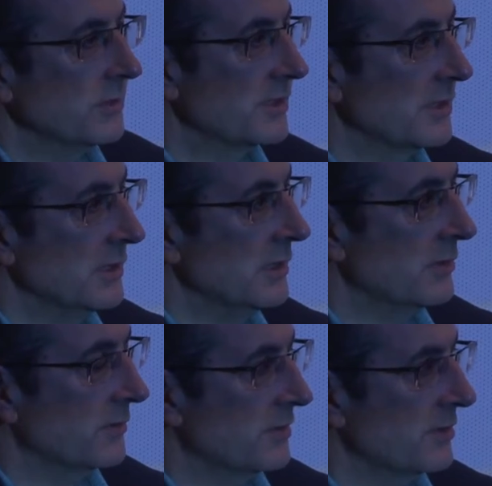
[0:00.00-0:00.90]
is in the
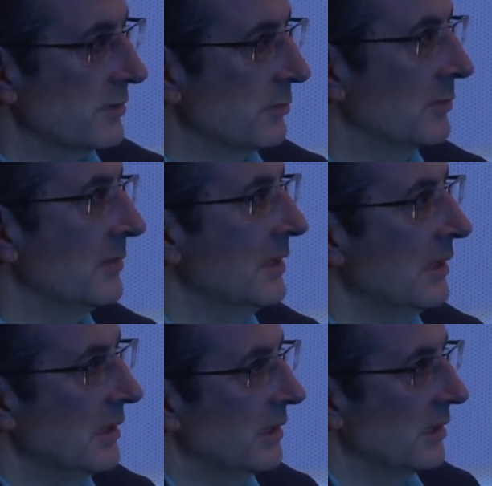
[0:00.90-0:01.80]
ecosystem
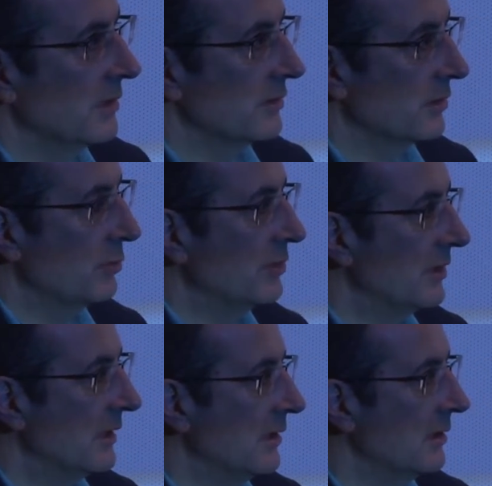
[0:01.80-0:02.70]
and in the
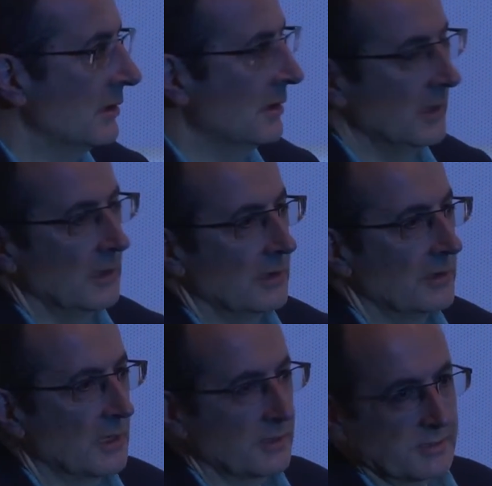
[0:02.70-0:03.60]
community,
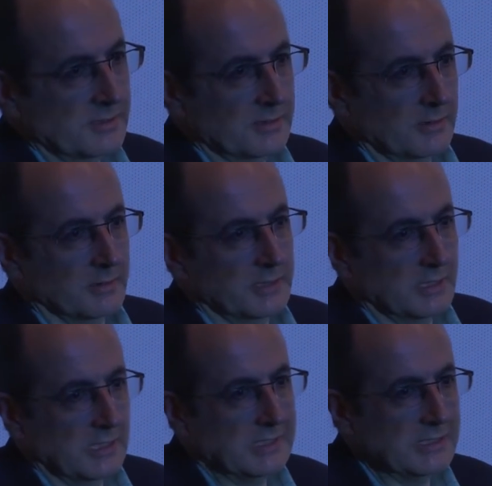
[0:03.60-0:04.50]
not necessarily
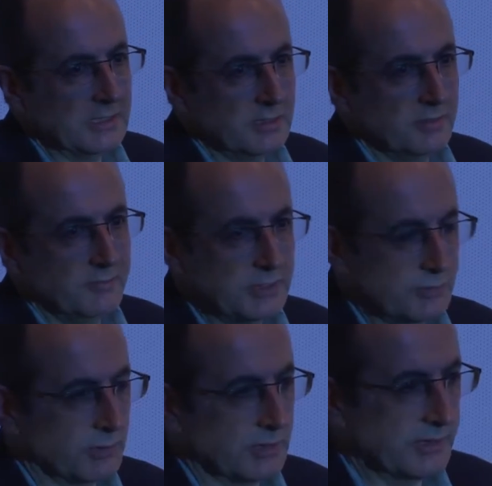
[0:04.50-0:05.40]
in any
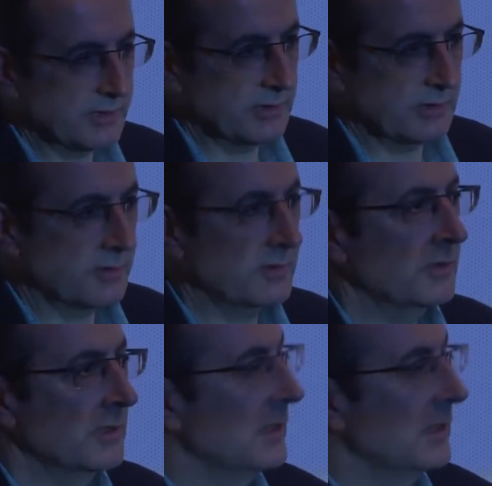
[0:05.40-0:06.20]
individual instance